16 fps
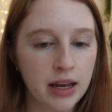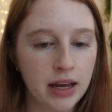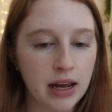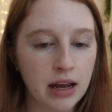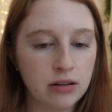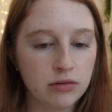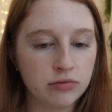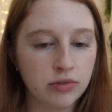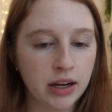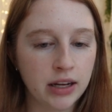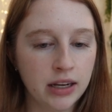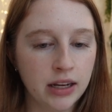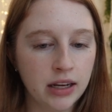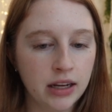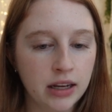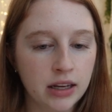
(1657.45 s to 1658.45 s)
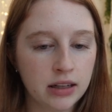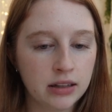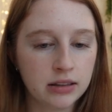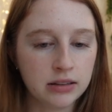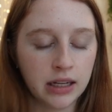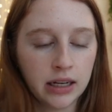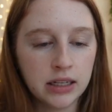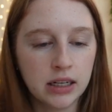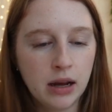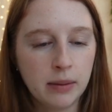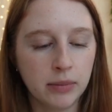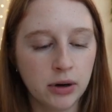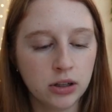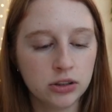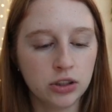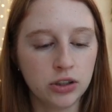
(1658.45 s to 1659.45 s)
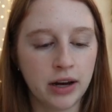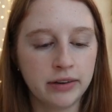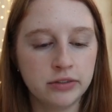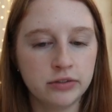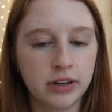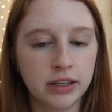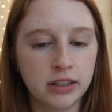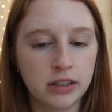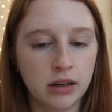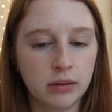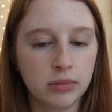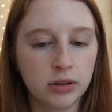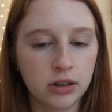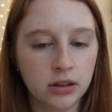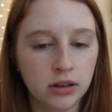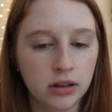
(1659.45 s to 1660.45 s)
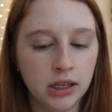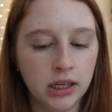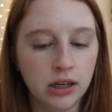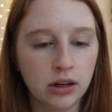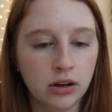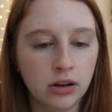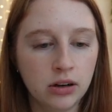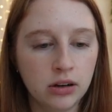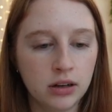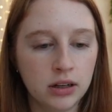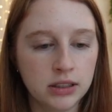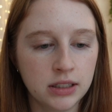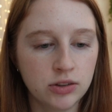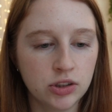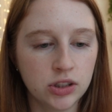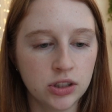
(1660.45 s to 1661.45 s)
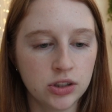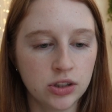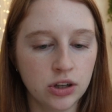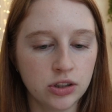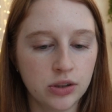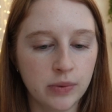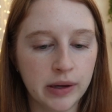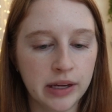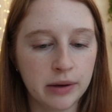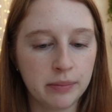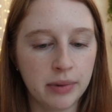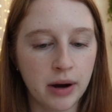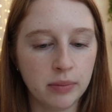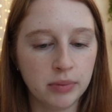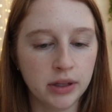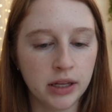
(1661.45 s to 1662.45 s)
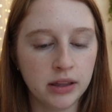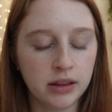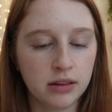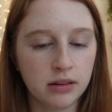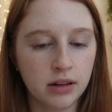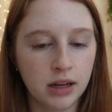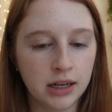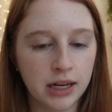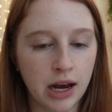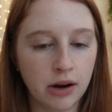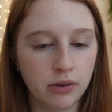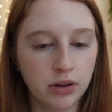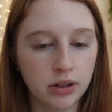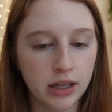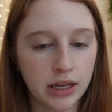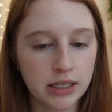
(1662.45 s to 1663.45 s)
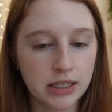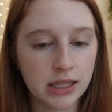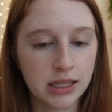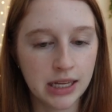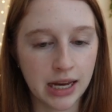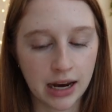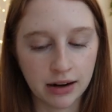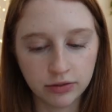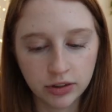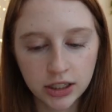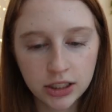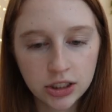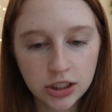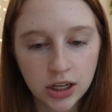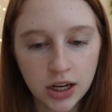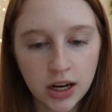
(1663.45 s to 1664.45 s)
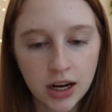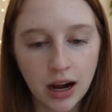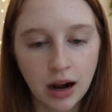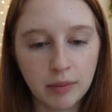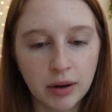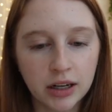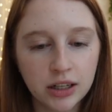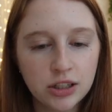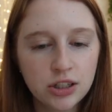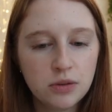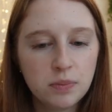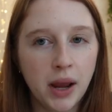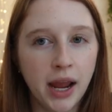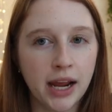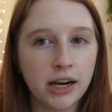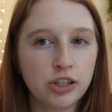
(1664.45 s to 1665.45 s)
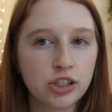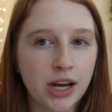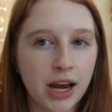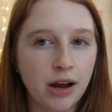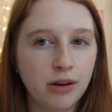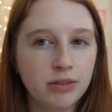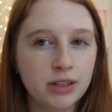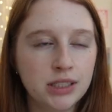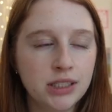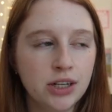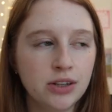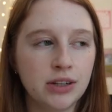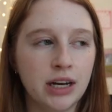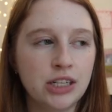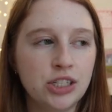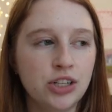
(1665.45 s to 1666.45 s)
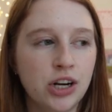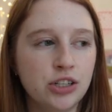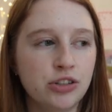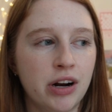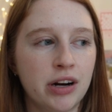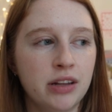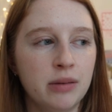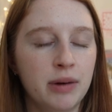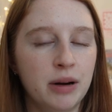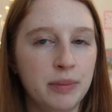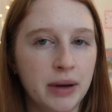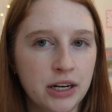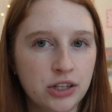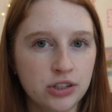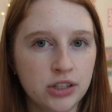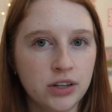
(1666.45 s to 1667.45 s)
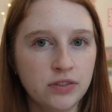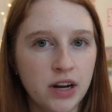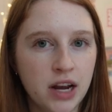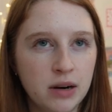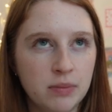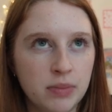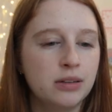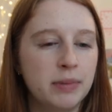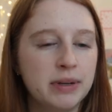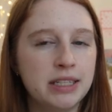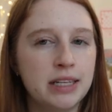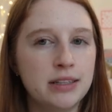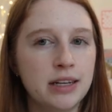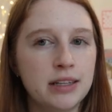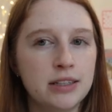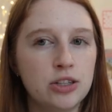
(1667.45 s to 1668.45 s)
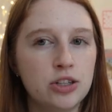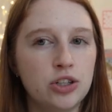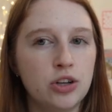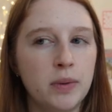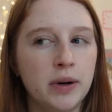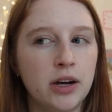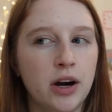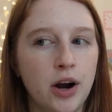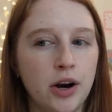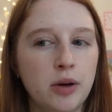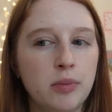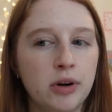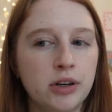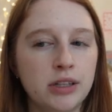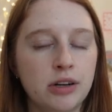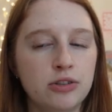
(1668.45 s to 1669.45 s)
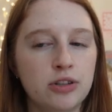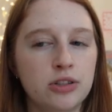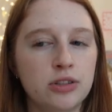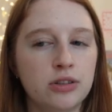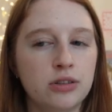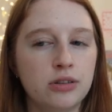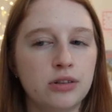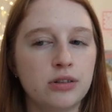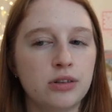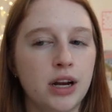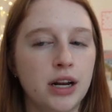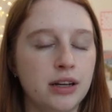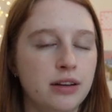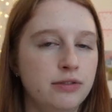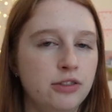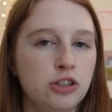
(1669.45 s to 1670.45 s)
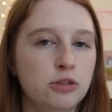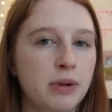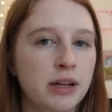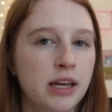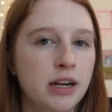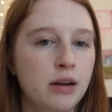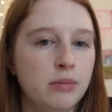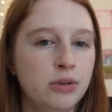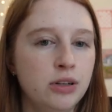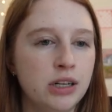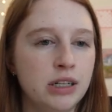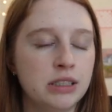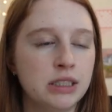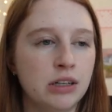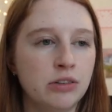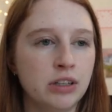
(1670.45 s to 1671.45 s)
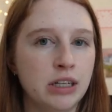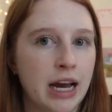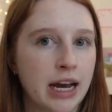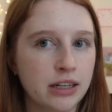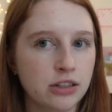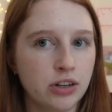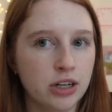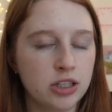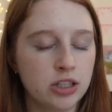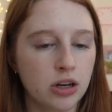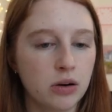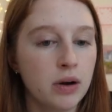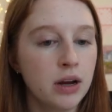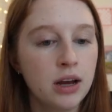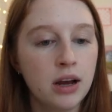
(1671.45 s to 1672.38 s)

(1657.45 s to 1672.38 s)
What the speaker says: and rating like number. So you have to write the number here instead of just a star so it can populate and calculate the average. I'm not going to do page count this year. Last year I tracked the amount of pages I read, but since I listened to so many audiobooks, I was just kind of confused by that number and it's not really accurate. So